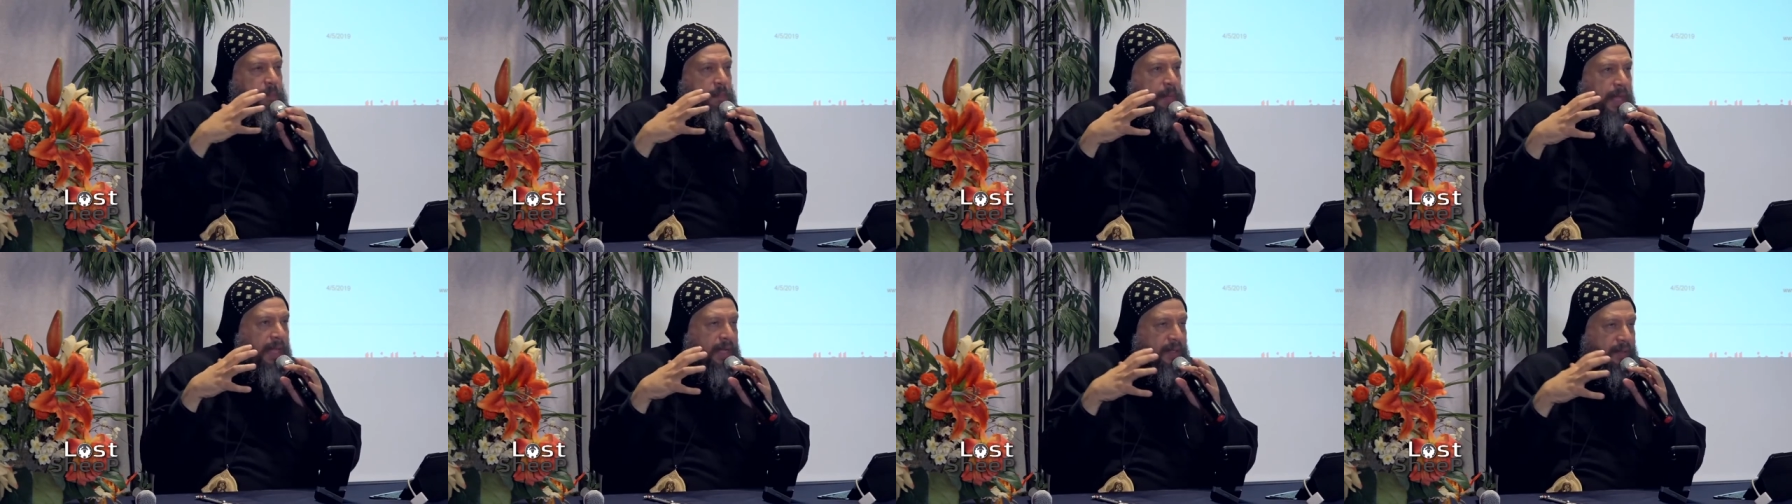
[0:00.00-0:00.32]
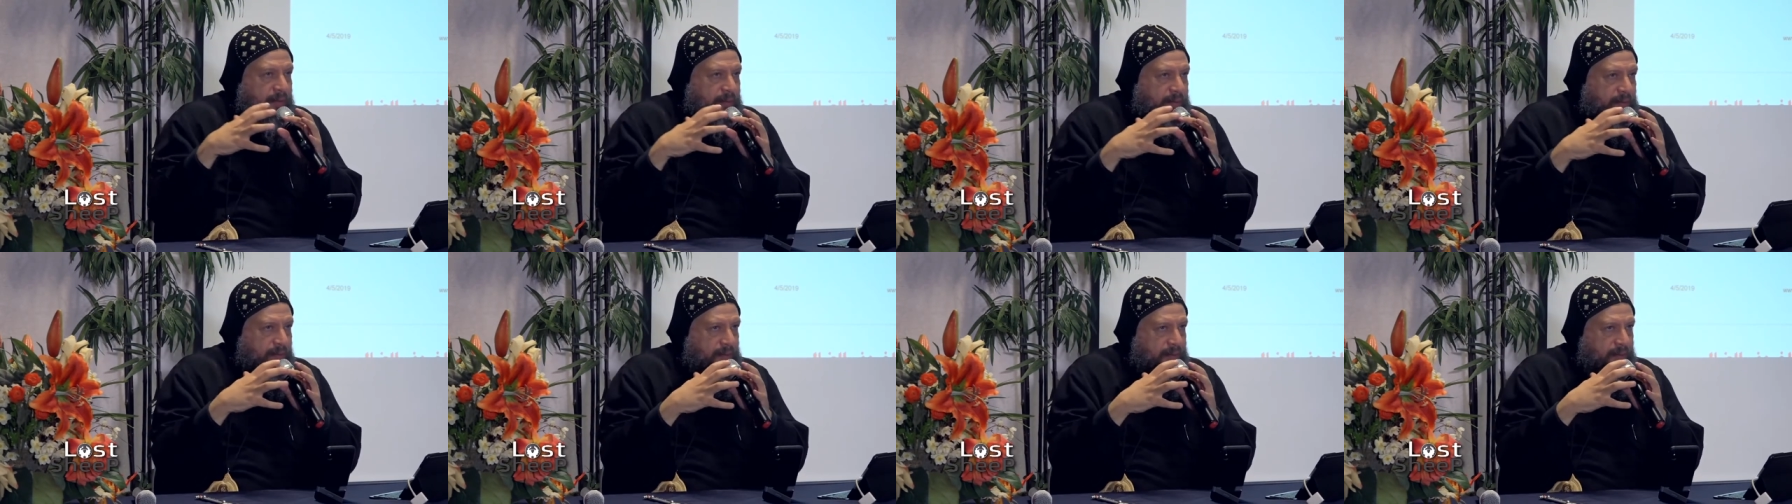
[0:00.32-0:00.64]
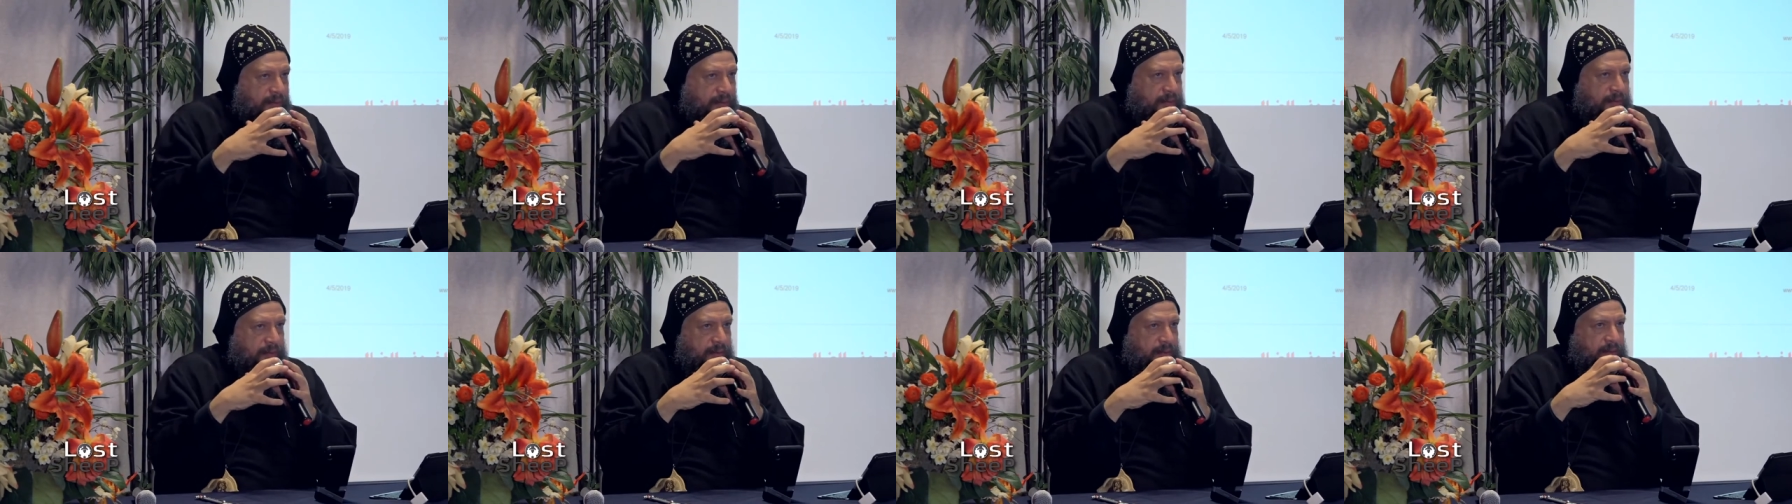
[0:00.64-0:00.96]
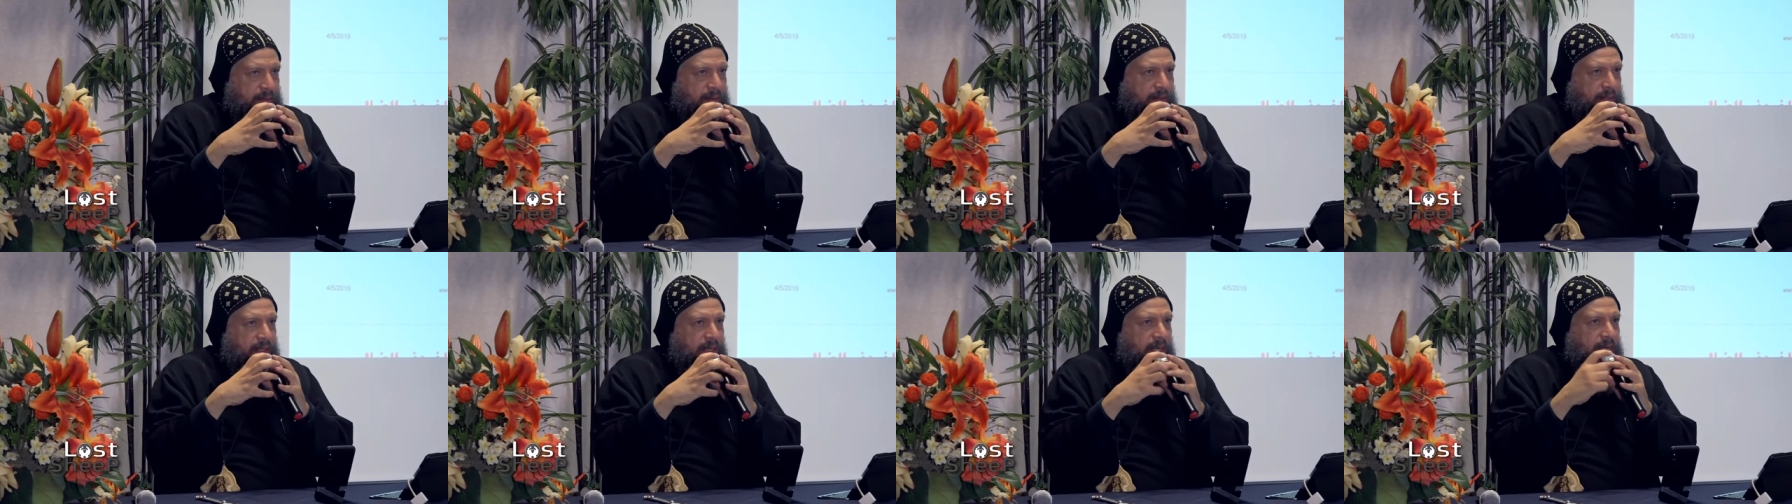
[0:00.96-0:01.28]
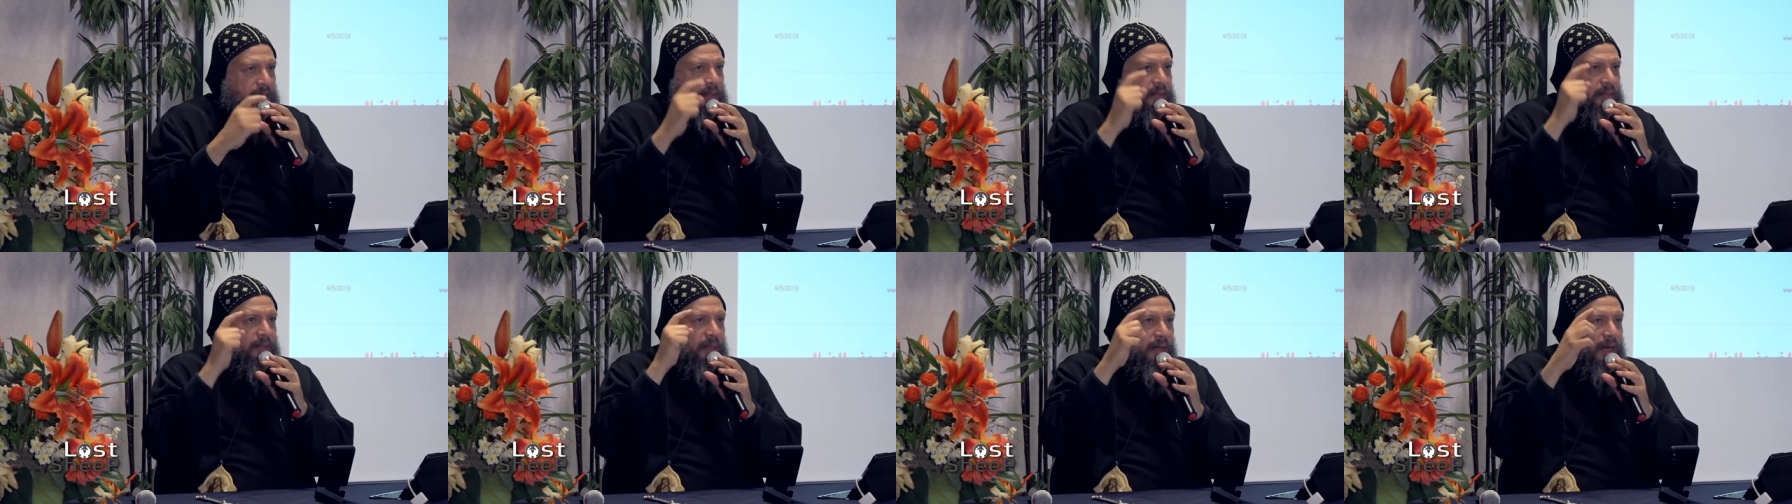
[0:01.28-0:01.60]
mixed
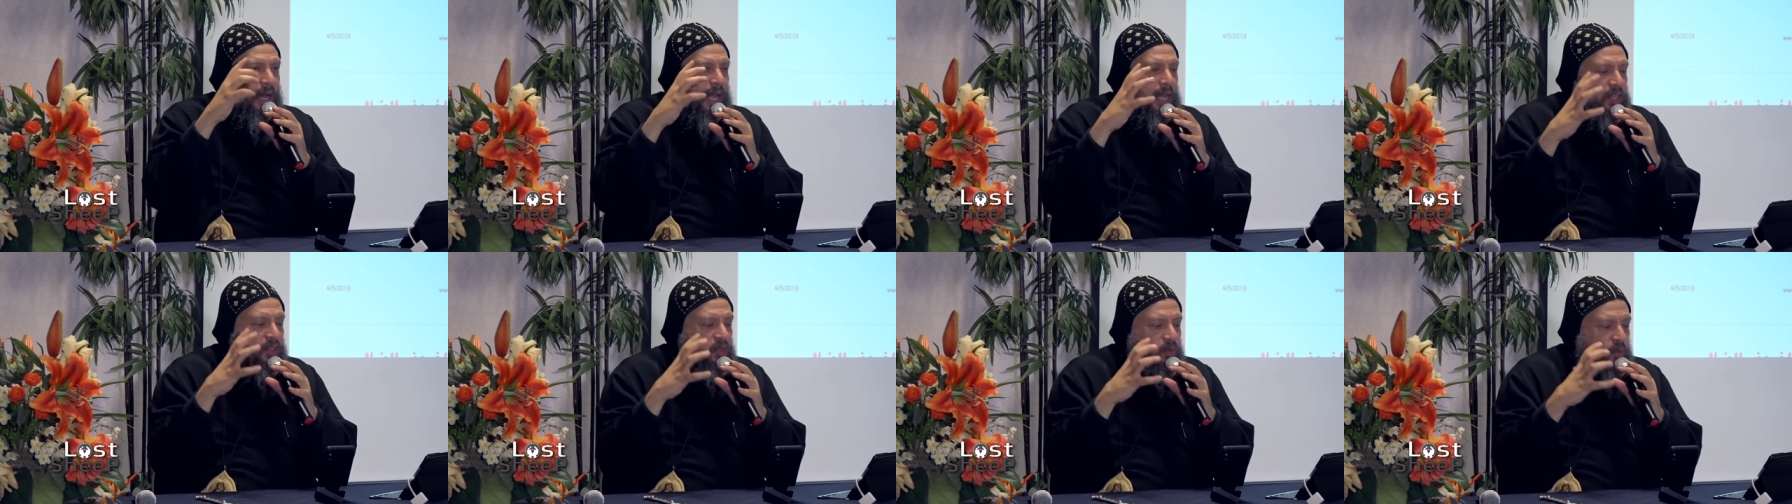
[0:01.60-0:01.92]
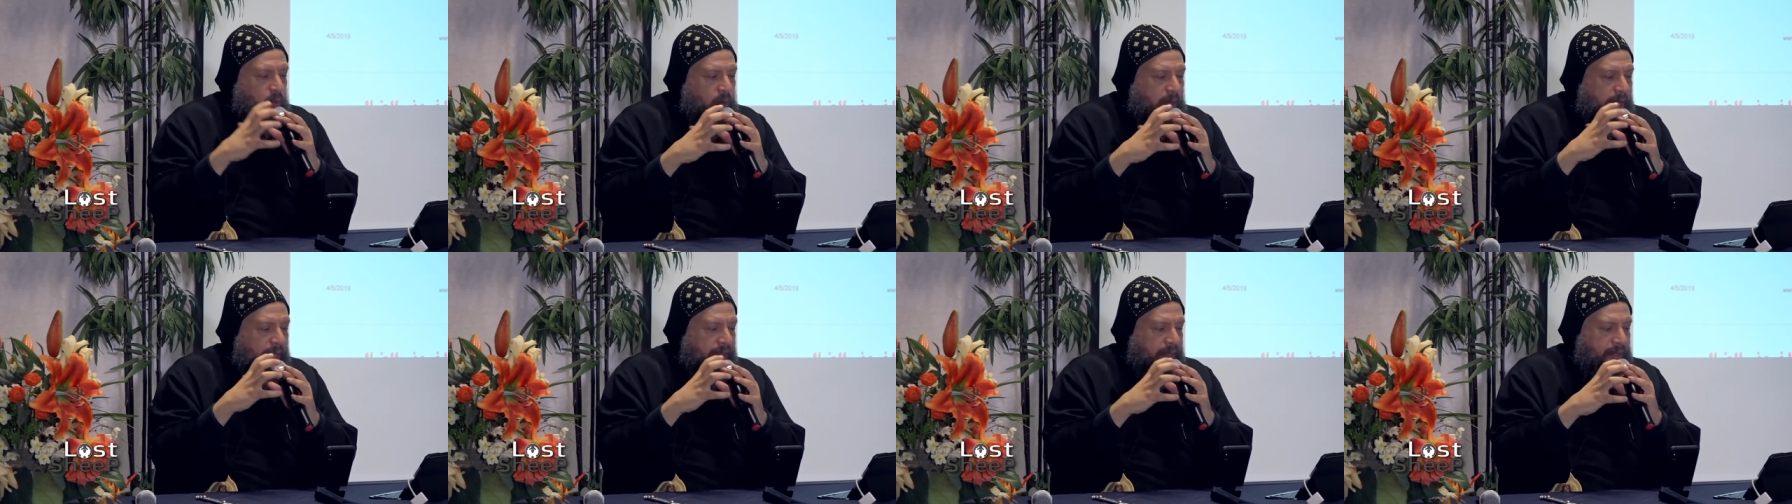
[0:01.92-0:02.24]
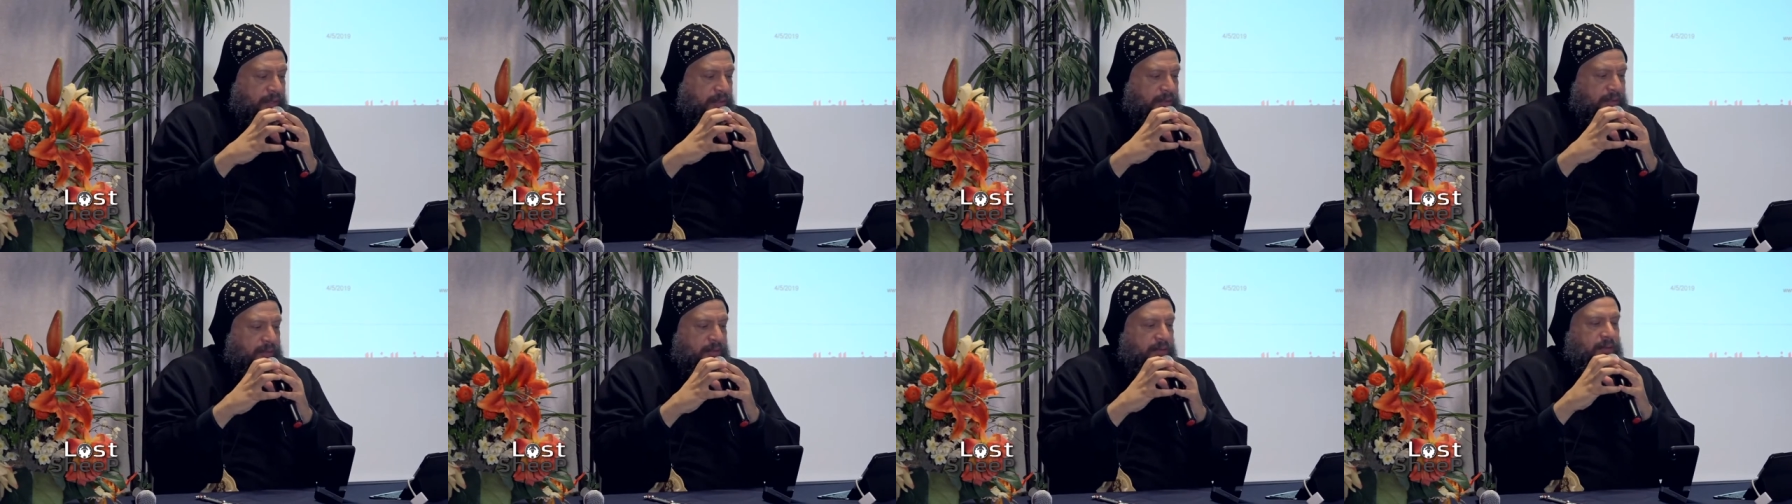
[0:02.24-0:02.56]
in the right way